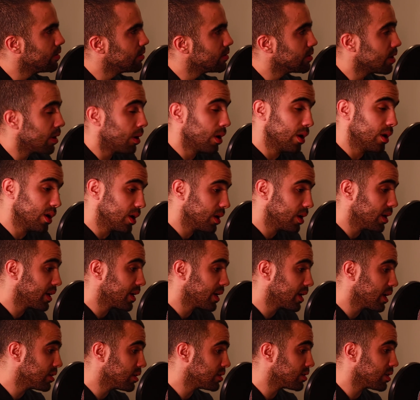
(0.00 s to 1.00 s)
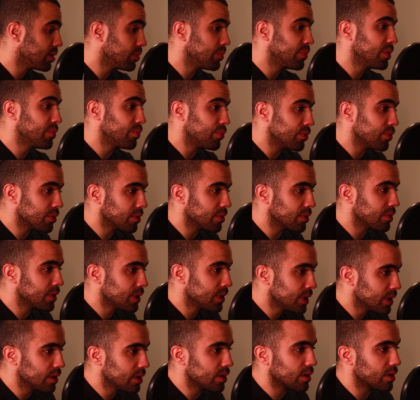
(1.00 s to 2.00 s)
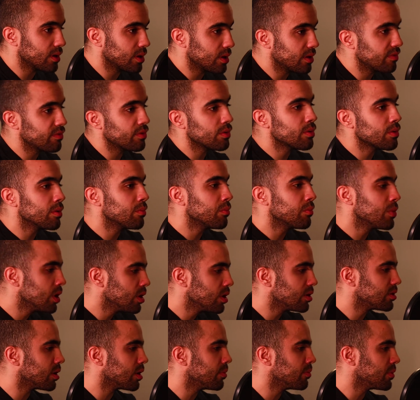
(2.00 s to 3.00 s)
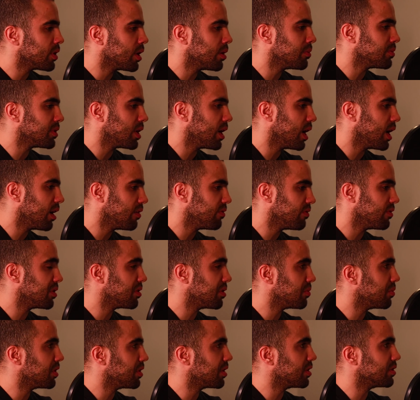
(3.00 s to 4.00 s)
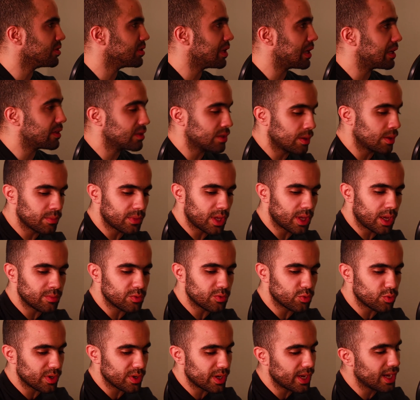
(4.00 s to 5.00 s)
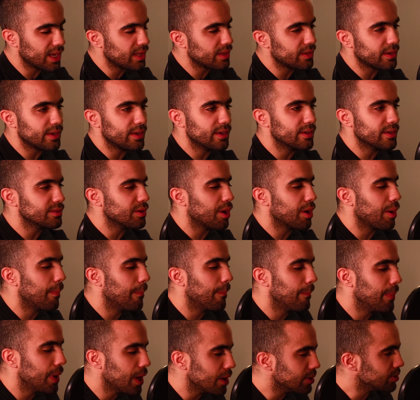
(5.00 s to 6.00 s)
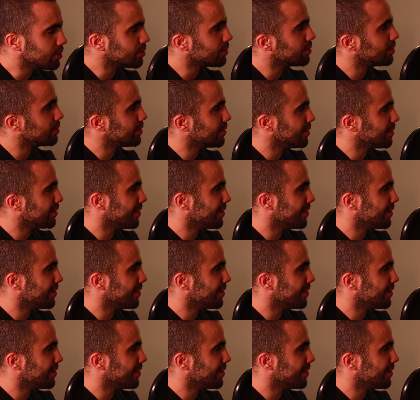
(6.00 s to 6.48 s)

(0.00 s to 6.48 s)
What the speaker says: So, and again, some people need it. Even me, sometimes I have it because, like, sometimes reality is a bitch.